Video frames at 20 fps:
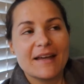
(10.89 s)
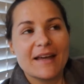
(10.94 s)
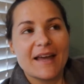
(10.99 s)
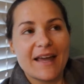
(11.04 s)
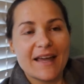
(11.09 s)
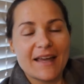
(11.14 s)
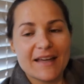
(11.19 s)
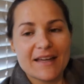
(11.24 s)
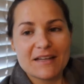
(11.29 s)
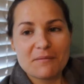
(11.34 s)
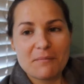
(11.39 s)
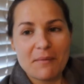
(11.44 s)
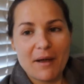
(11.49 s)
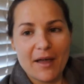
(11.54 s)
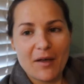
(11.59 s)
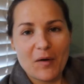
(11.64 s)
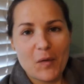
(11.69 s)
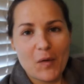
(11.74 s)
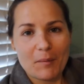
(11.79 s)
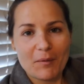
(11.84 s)
and
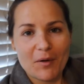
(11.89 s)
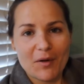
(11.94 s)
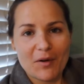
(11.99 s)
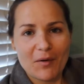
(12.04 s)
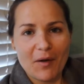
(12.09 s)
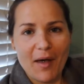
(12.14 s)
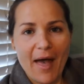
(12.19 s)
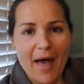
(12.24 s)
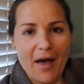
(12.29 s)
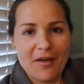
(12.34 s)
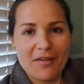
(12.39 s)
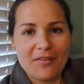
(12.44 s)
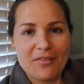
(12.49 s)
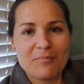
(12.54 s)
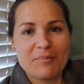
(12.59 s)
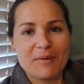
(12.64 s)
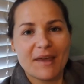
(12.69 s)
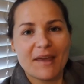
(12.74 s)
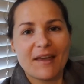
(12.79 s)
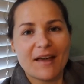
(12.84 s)
my hormonal
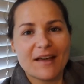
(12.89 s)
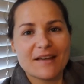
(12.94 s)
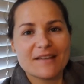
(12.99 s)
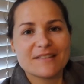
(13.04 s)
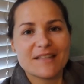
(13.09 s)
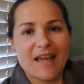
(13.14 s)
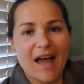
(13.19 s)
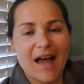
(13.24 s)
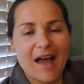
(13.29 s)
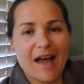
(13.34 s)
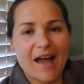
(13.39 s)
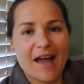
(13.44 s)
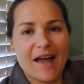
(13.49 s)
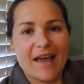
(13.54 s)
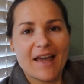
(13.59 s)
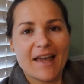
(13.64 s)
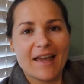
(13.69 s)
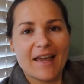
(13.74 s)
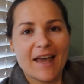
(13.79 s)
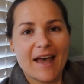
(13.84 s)
health, because
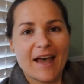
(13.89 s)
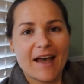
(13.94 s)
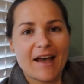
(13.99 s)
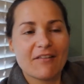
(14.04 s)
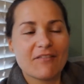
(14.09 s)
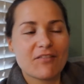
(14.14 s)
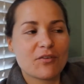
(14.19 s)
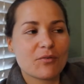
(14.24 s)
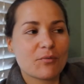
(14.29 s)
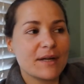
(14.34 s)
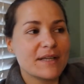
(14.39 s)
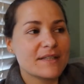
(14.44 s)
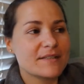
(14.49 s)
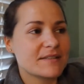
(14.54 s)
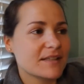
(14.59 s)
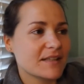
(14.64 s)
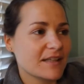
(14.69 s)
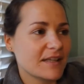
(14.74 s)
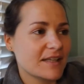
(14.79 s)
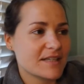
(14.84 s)
I have
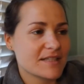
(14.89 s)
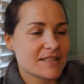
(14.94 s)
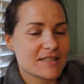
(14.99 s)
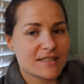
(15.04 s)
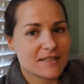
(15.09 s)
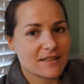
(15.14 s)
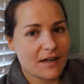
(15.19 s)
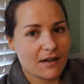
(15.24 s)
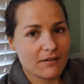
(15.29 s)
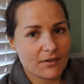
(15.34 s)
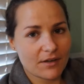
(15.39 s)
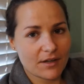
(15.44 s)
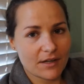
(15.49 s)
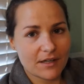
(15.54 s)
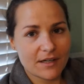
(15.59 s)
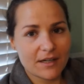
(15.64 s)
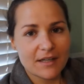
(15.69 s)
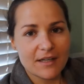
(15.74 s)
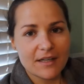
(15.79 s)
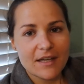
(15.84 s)
recently
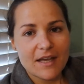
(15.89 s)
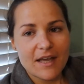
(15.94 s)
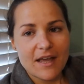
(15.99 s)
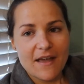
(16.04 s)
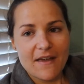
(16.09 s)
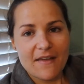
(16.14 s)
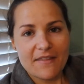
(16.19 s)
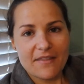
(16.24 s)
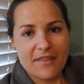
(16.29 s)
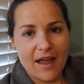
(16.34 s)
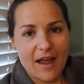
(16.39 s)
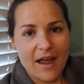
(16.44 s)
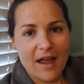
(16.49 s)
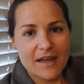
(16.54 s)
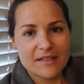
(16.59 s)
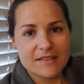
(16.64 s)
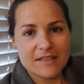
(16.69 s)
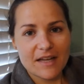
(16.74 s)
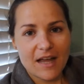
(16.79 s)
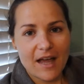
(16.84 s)
discovered
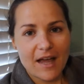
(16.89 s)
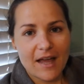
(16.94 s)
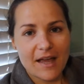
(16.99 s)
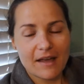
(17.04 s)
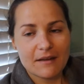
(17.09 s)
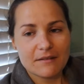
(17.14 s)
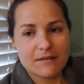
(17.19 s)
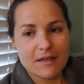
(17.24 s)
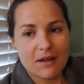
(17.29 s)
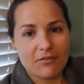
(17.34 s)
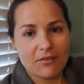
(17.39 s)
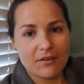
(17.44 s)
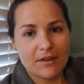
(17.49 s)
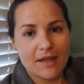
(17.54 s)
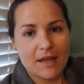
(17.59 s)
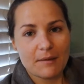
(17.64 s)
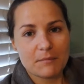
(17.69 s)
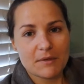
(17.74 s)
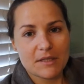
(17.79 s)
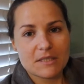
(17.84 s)
that I definitely
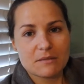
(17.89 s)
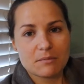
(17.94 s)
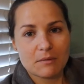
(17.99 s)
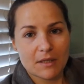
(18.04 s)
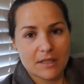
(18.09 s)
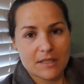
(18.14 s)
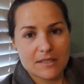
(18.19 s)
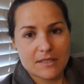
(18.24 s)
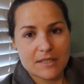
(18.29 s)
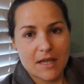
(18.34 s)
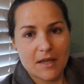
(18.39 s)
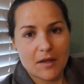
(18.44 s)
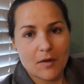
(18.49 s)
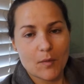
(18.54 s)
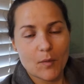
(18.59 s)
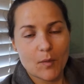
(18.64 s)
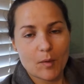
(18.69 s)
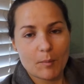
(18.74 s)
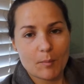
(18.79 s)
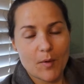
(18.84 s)
am experiencing
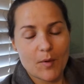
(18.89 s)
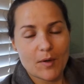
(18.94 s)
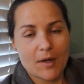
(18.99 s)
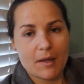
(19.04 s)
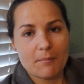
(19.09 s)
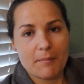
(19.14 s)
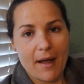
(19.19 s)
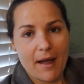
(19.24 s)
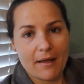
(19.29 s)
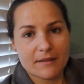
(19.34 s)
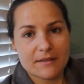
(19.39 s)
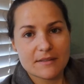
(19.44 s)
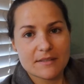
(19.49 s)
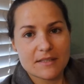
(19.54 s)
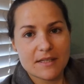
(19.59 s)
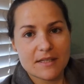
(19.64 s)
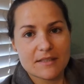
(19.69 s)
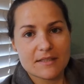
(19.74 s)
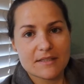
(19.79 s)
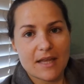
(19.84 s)
hormone
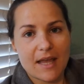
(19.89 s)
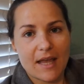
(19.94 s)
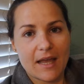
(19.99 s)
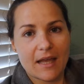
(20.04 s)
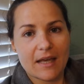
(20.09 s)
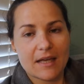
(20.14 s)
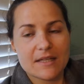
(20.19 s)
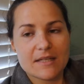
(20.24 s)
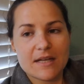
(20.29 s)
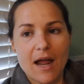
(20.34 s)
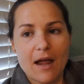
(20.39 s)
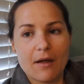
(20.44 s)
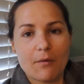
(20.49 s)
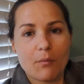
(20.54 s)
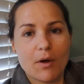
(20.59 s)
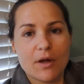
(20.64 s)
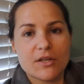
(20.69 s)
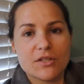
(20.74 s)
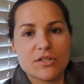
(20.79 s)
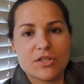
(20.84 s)
imbalances and I
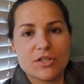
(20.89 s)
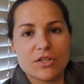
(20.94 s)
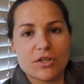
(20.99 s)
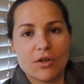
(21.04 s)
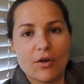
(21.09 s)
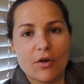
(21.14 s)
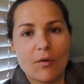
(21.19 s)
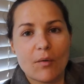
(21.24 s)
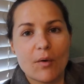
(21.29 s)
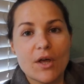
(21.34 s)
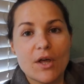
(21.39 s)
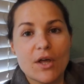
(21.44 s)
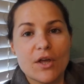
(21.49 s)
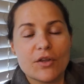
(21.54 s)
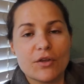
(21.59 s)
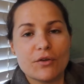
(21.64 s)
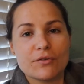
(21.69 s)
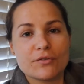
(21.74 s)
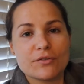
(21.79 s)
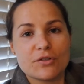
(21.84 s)
want to
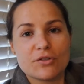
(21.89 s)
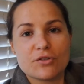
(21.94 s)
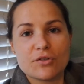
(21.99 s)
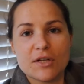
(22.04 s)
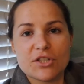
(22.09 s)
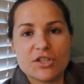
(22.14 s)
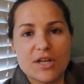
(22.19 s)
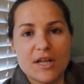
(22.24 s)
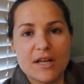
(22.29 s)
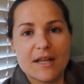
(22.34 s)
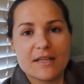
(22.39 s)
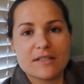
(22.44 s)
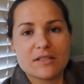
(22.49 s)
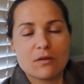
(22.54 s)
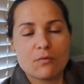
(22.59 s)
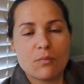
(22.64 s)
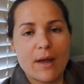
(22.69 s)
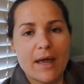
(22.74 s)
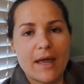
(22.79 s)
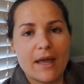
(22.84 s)
use nutrition as
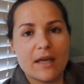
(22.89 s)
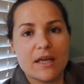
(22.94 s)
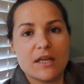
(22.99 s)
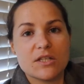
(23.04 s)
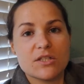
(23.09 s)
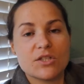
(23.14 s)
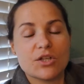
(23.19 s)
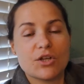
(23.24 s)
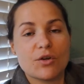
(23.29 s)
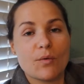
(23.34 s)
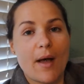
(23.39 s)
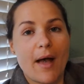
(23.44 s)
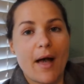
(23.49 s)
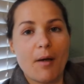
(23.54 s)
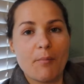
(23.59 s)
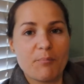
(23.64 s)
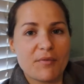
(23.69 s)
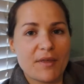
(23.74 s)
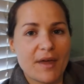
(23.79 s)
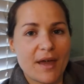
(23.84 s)
a way to
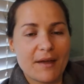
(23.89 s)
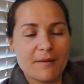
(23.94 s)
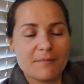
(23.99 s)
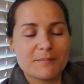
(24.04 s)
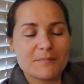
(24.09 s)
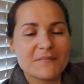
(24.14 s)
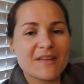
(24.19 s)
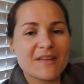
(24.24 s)
help that.